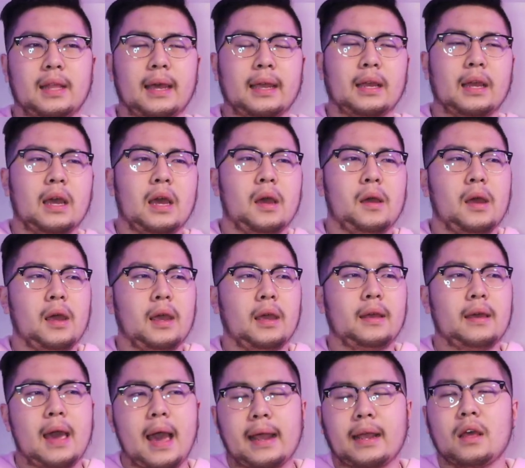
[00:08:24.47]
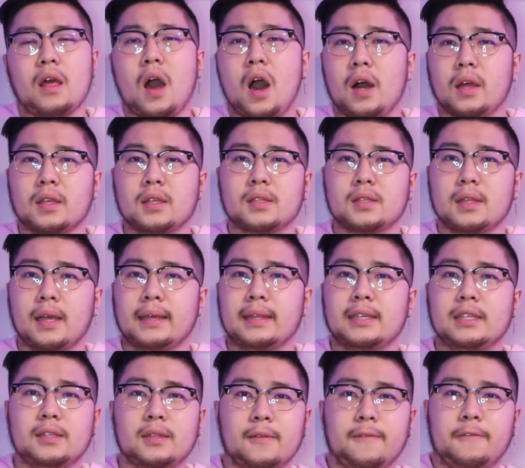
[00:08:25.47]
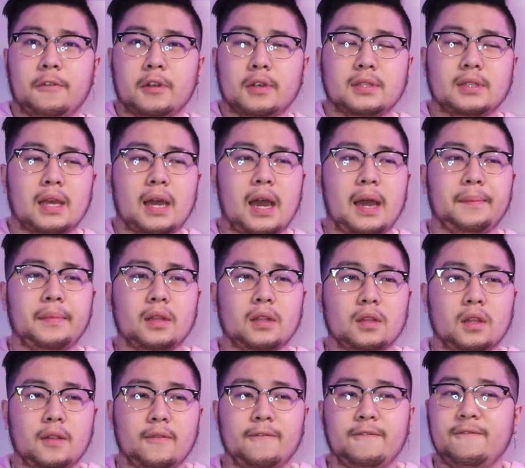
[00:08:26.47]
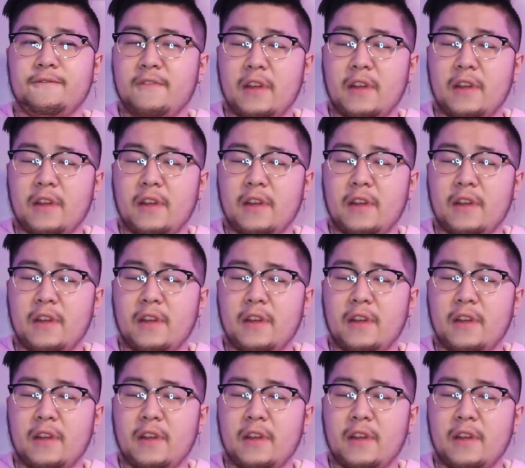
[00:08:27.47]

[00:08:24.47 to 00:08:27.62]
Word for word: Like, uh, I could honestly this is the first time in a